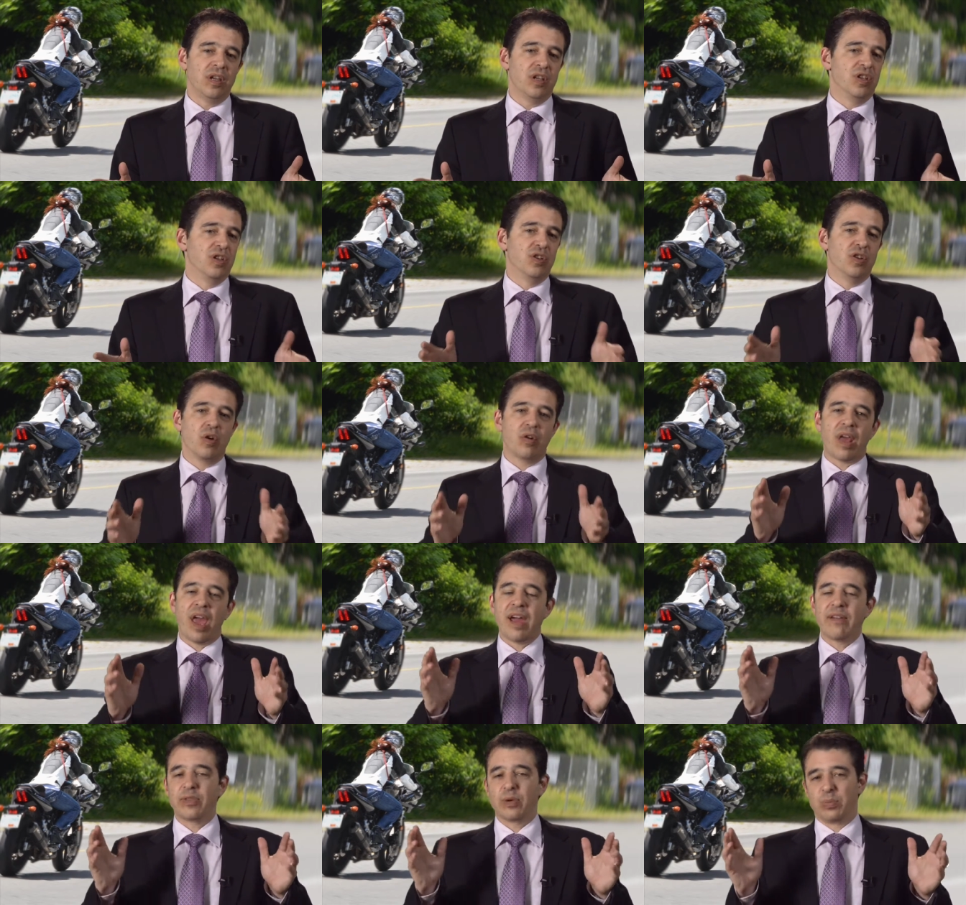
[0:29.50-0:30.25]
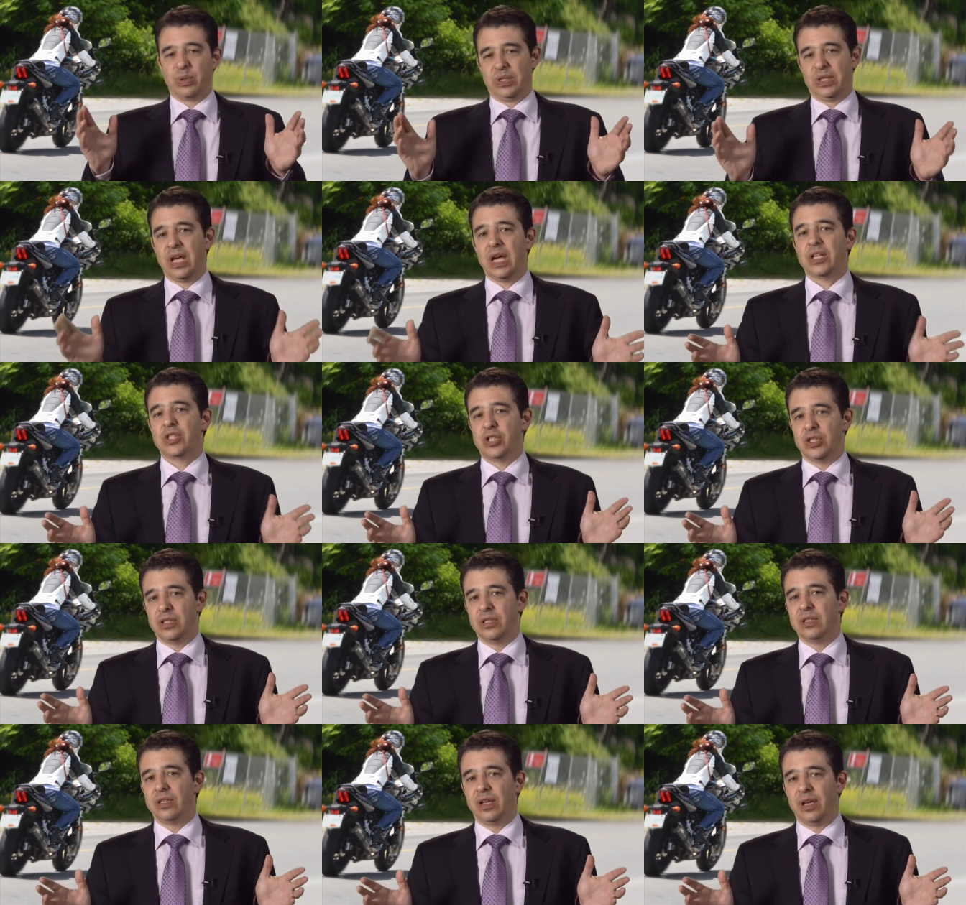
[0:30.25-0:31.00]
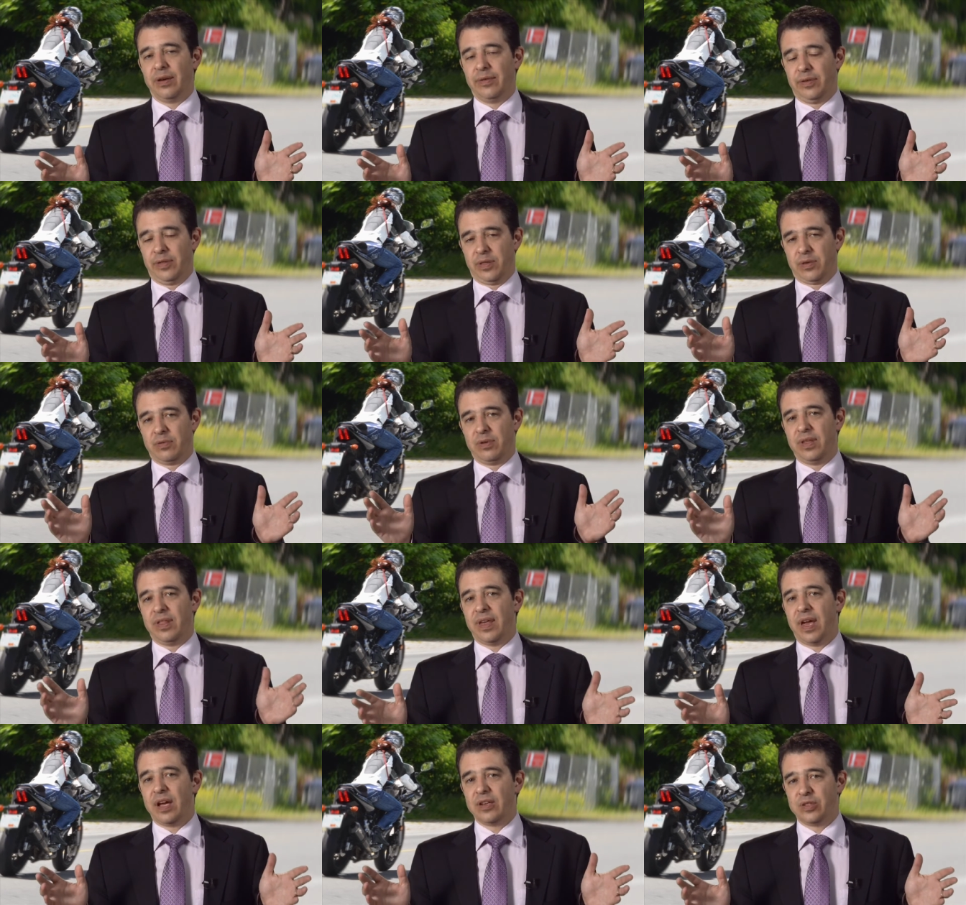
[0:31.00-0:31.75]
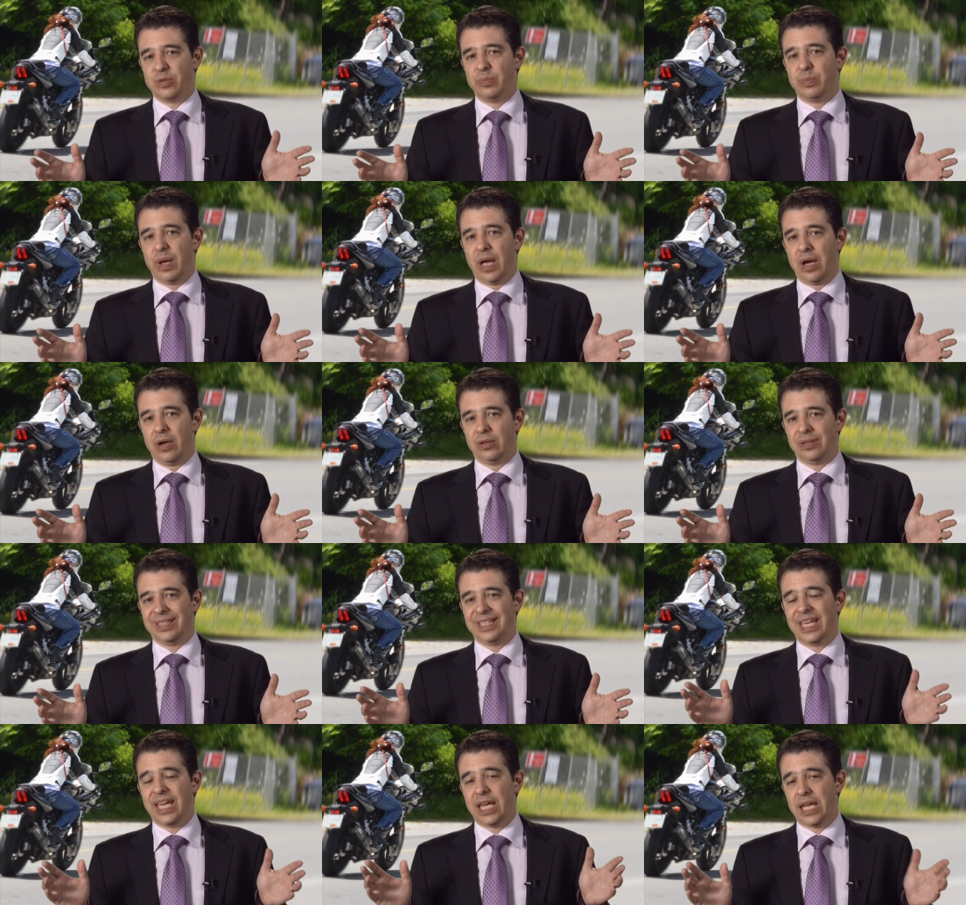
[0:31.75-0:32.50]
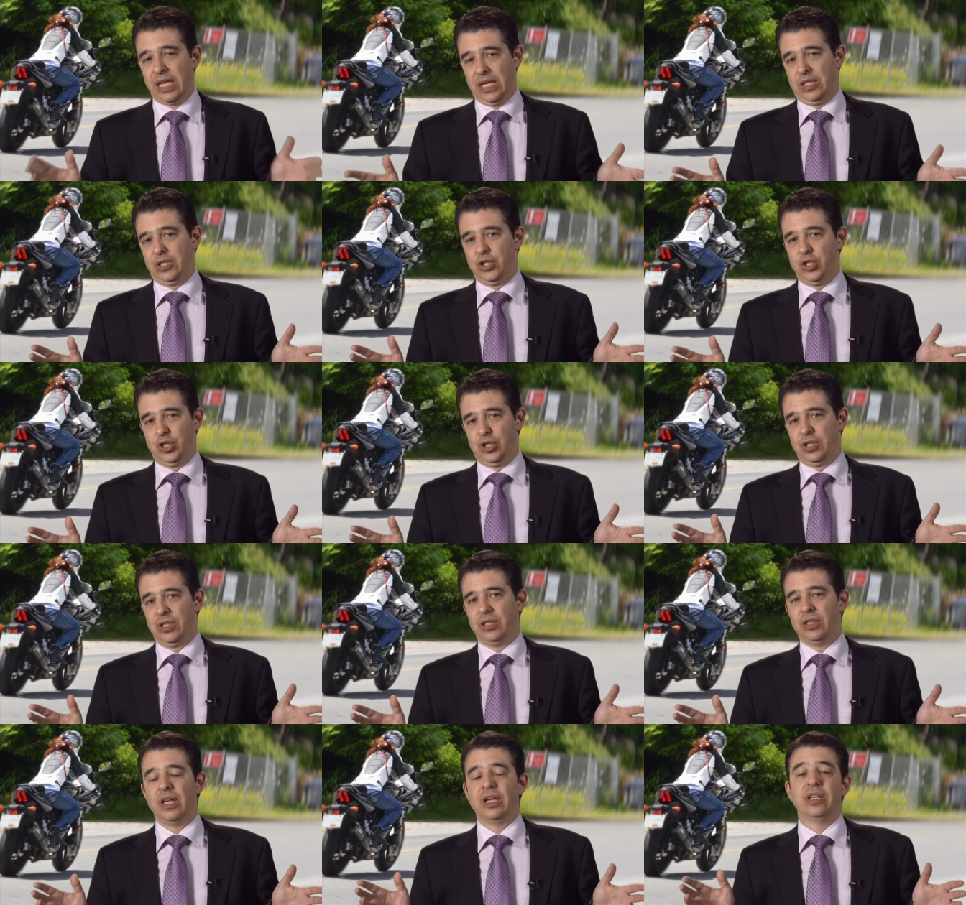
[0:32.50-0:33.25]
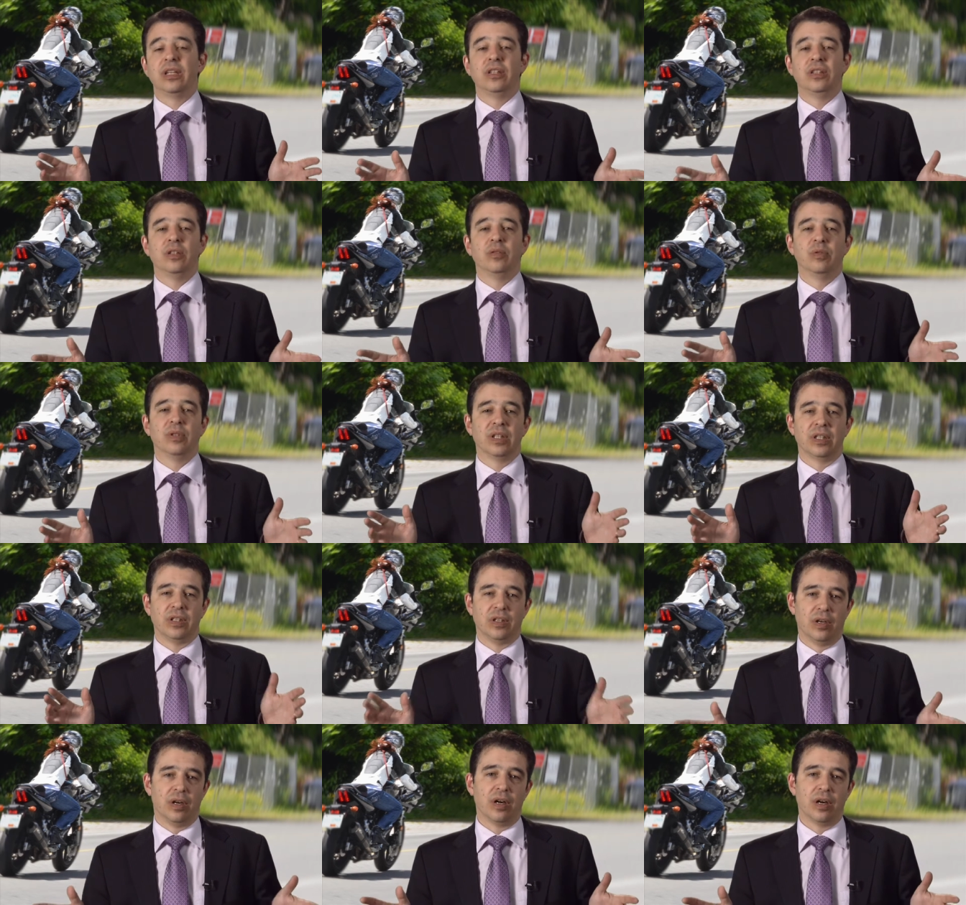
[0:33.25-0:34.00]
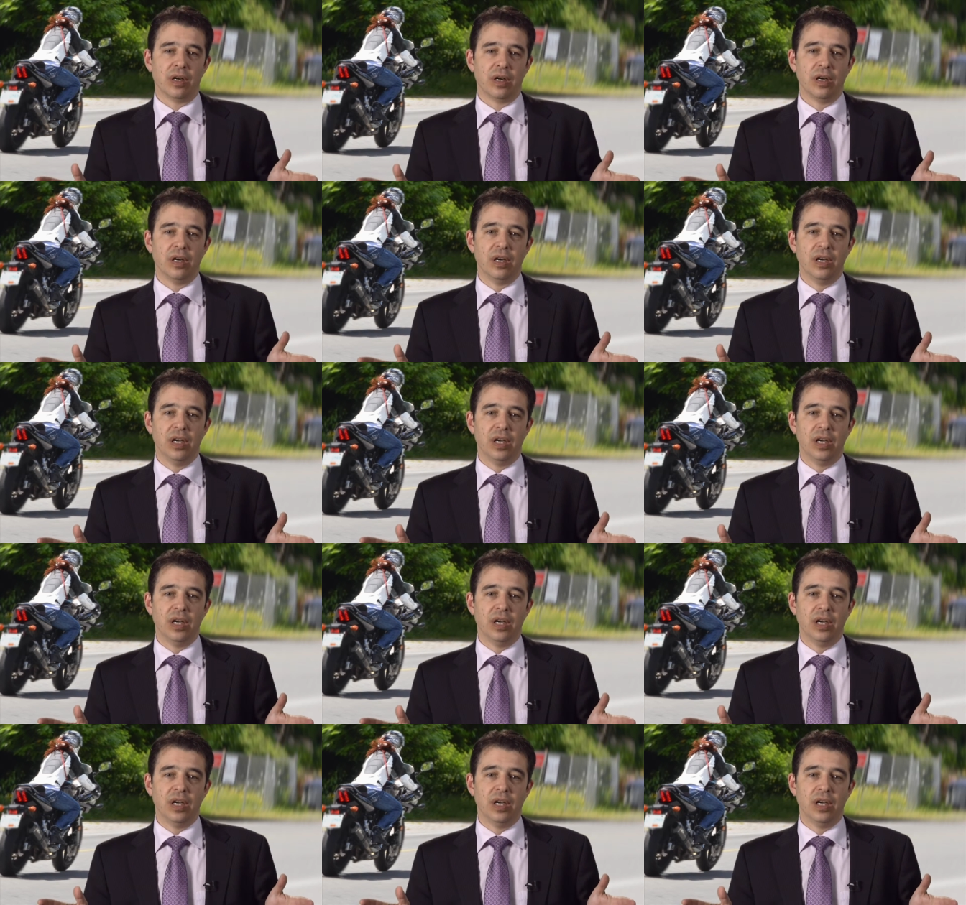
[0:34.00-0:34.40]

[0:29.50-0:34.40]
you don't have the protection of a 3,000-pound cage like you do in a car.